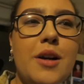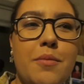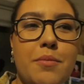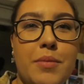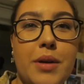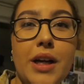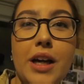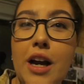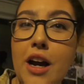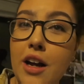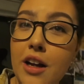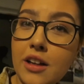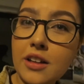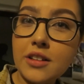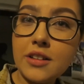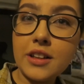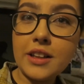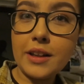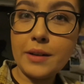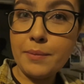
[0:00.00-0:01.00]
but I
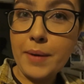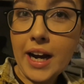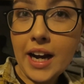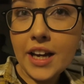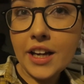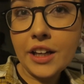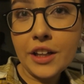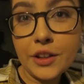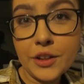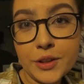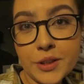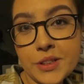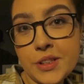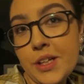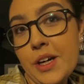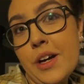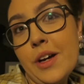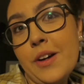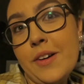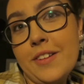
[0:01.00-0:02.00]
can't buy you,
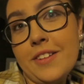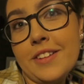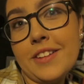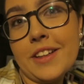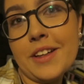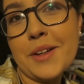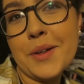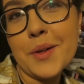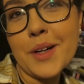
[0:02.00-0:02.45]
so no.